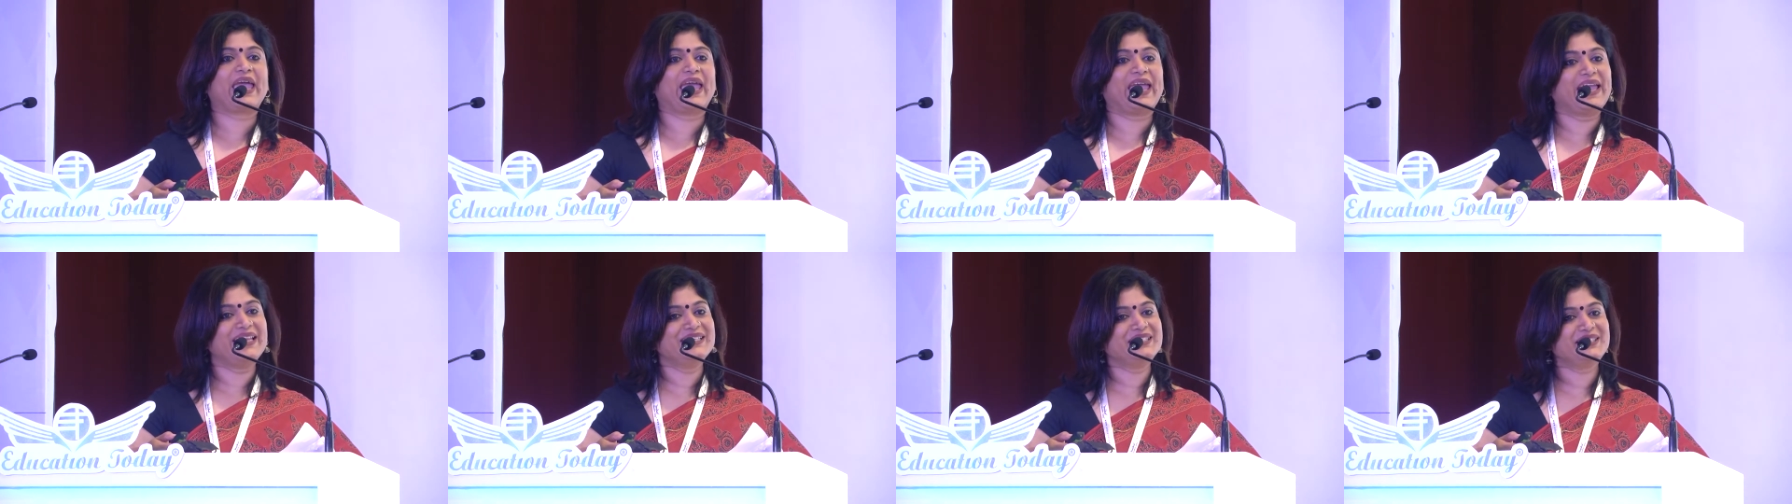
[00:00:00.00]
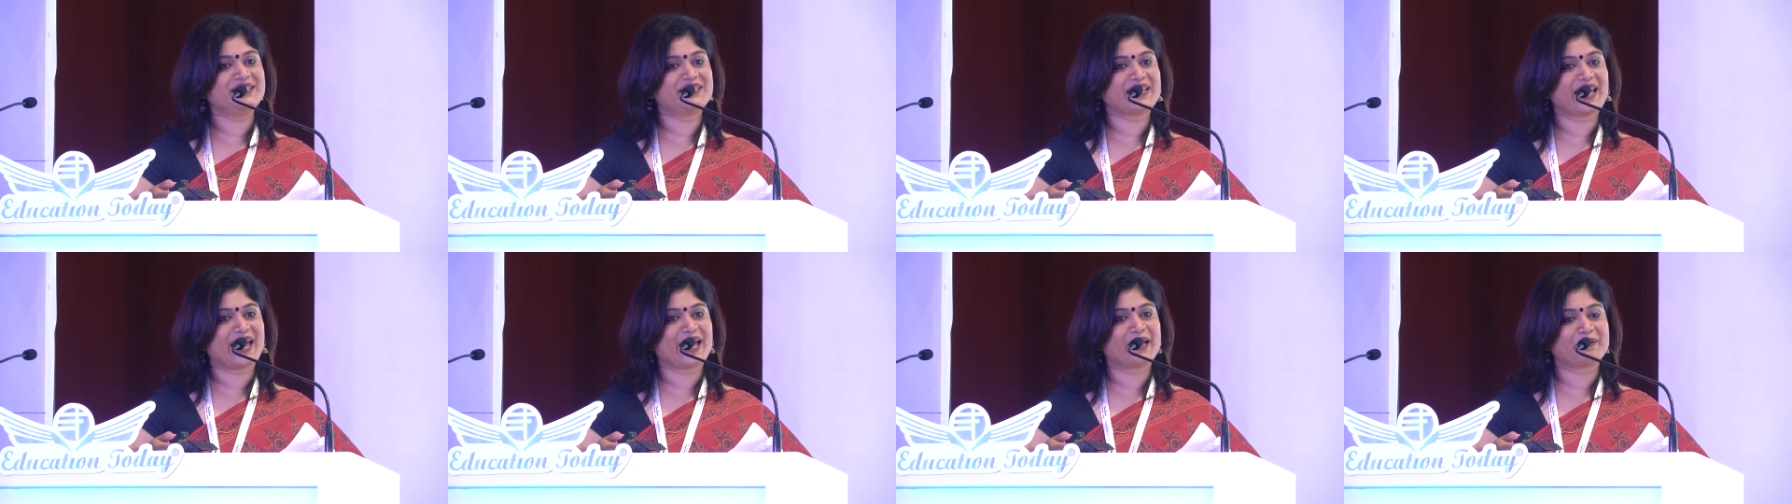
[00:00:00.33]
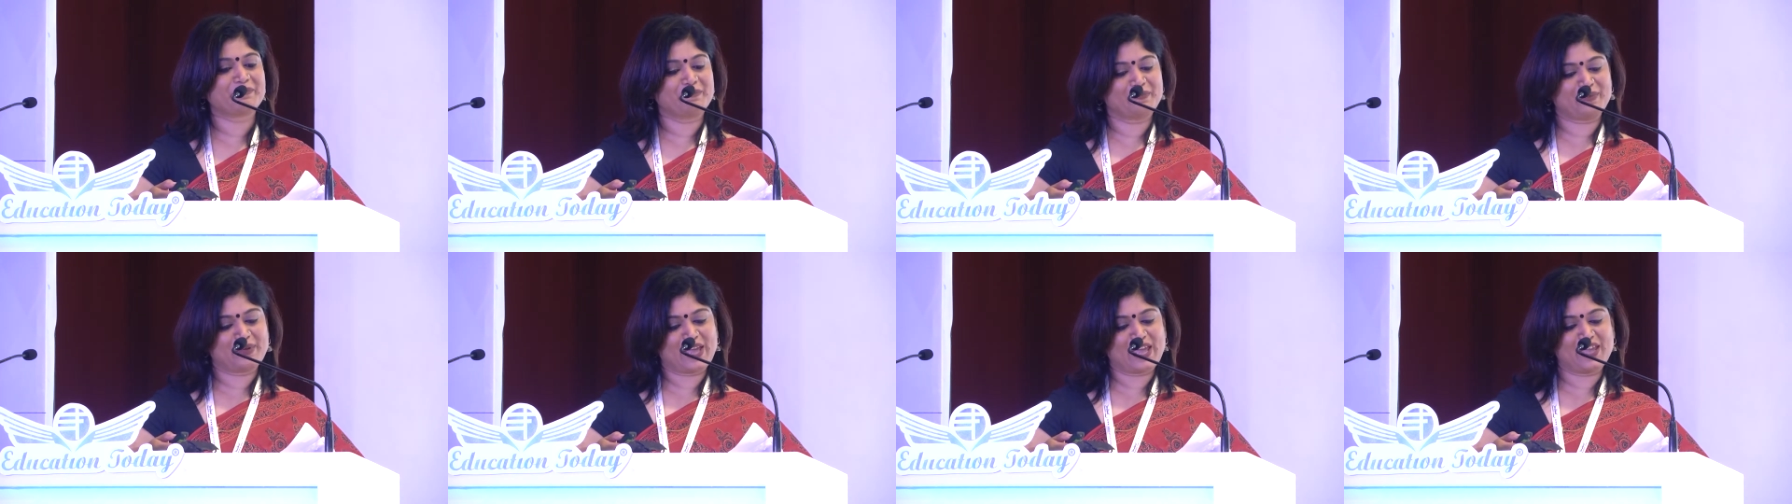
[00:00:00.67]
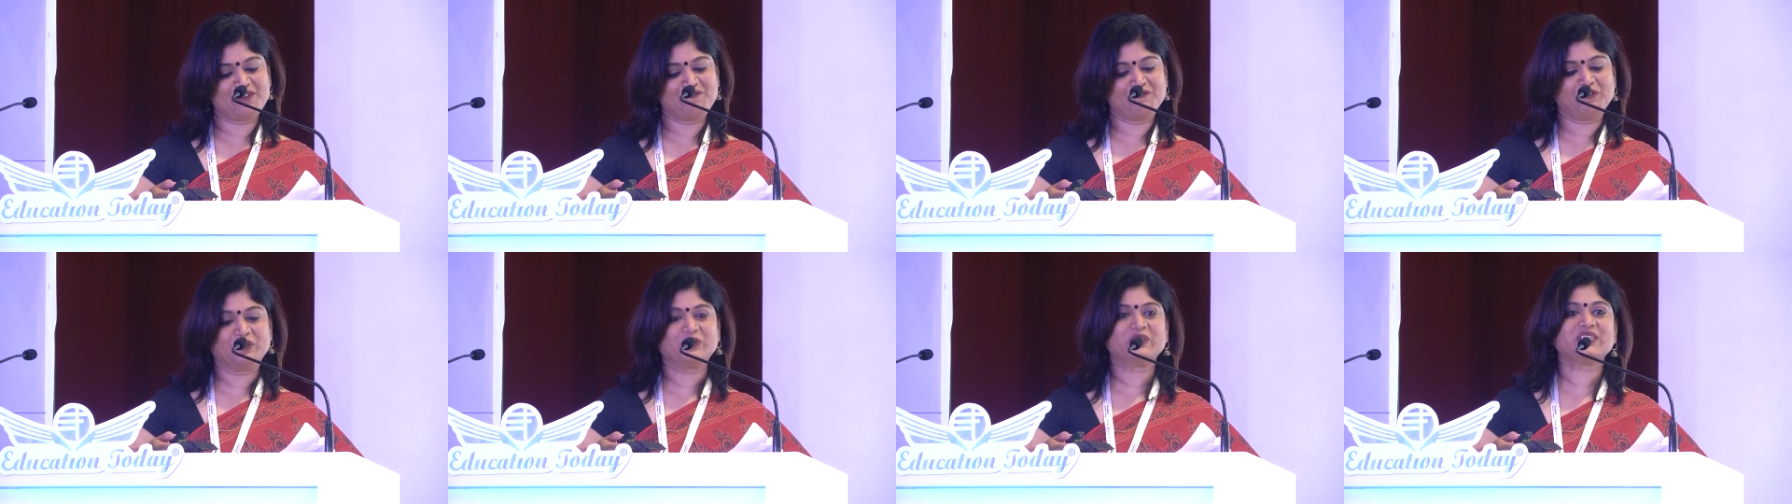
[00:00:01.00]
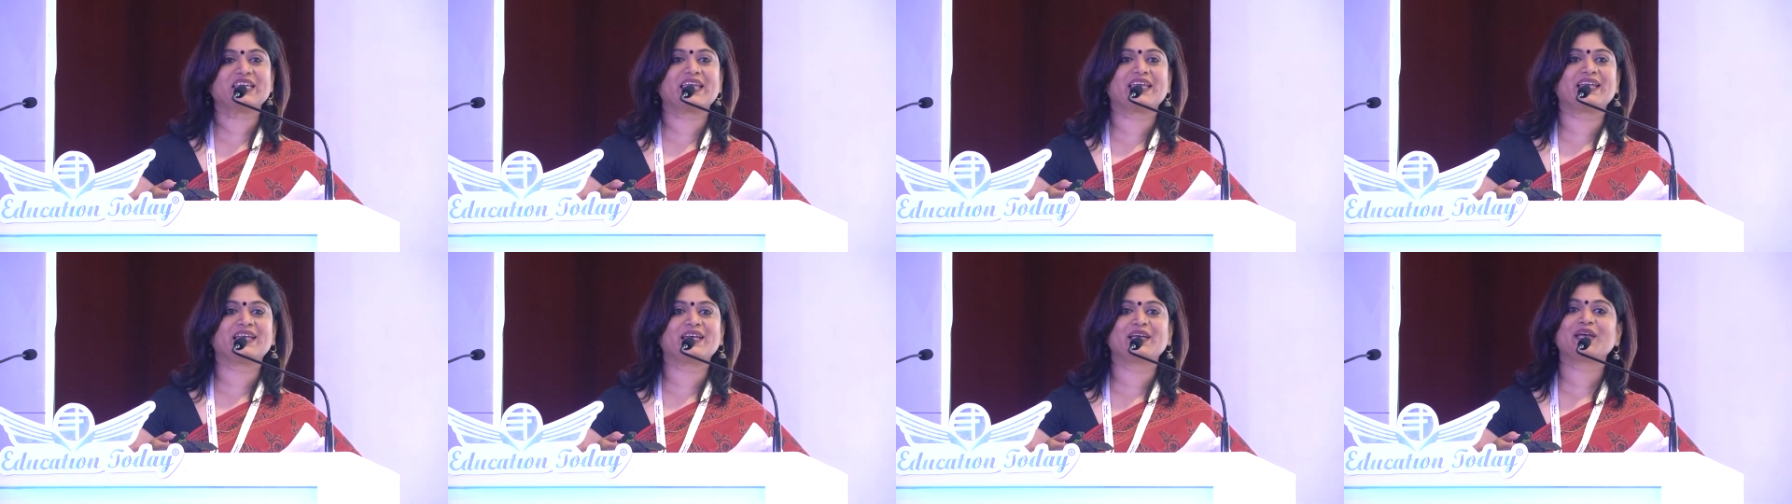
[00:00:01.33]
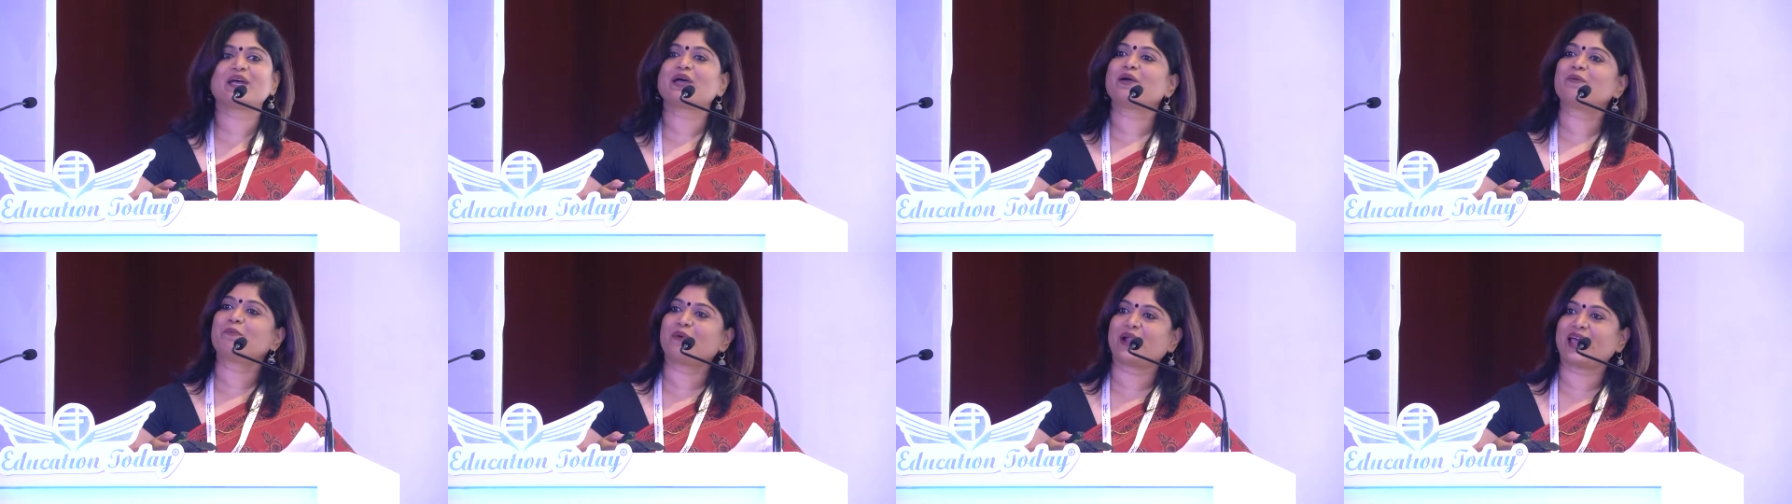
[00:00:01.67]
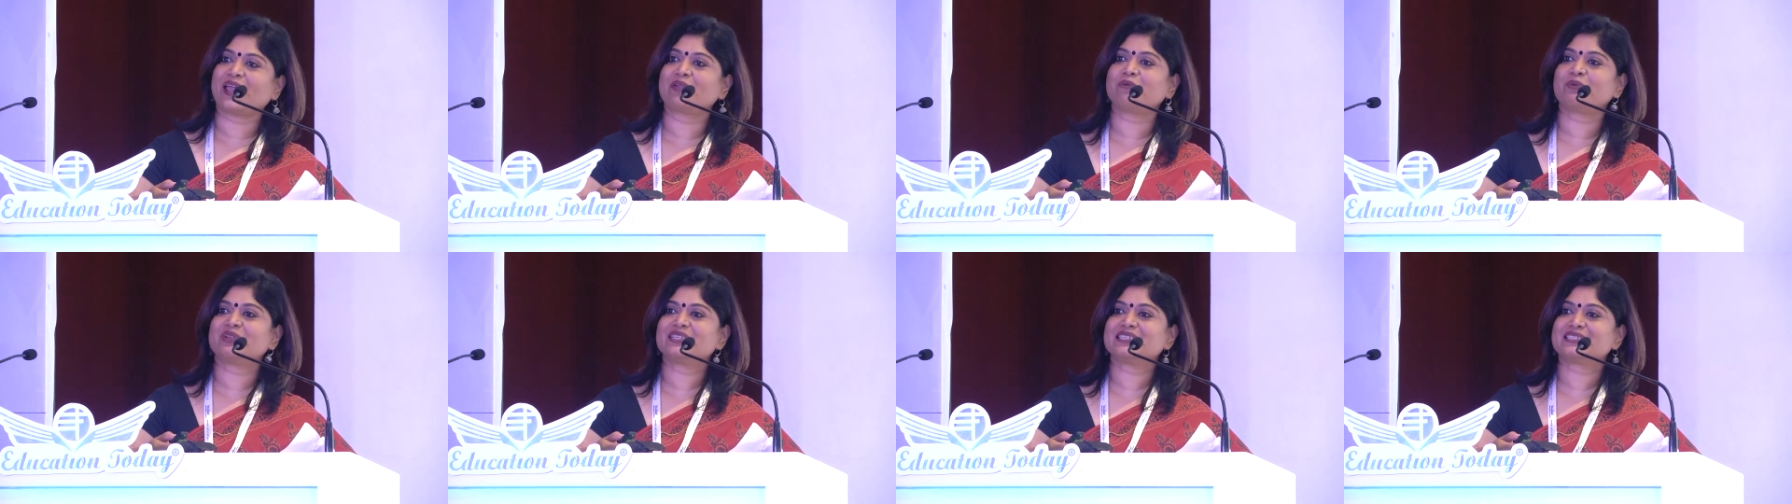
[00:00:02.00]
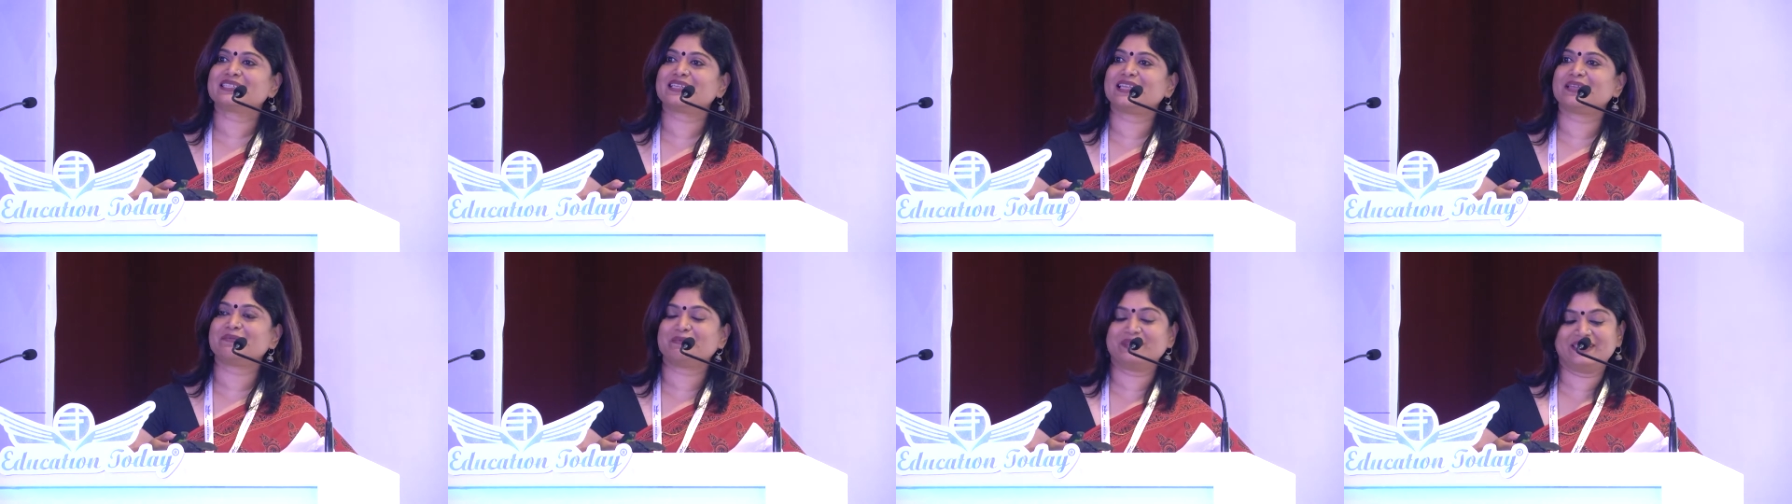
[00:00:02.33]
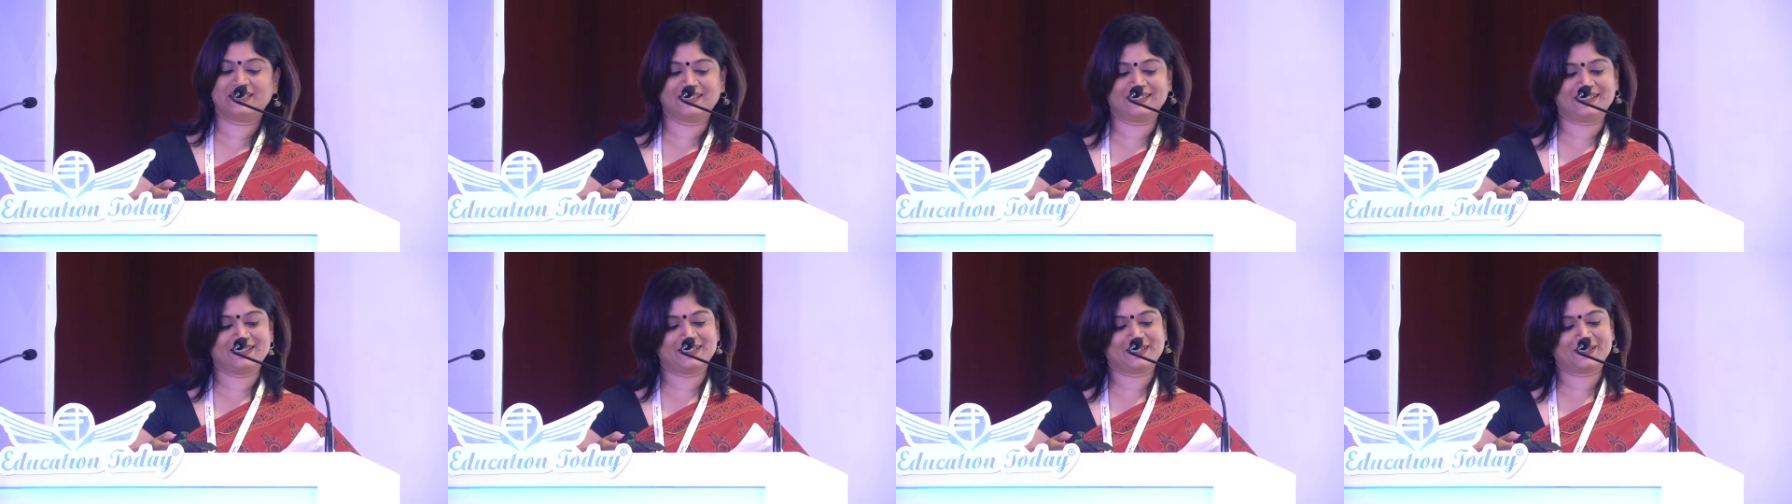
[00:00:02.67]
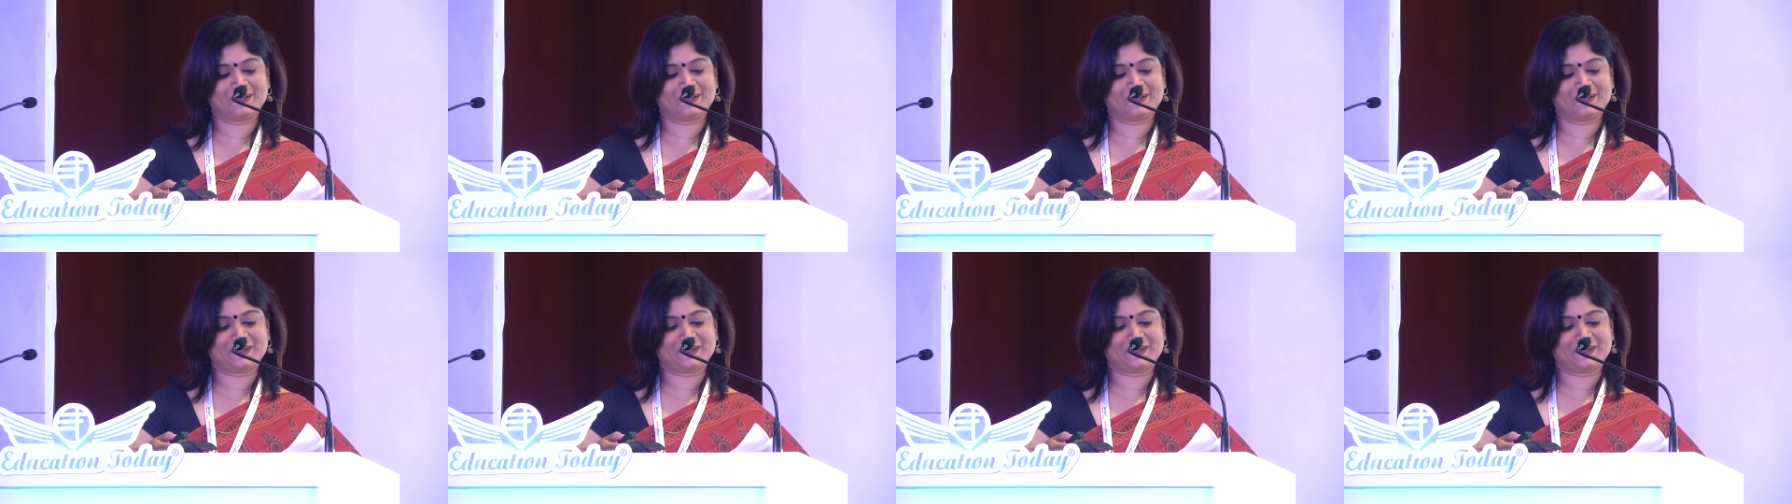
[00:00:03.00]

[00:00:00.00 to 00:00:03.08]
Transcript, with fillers: Entab Infotech Private Limited.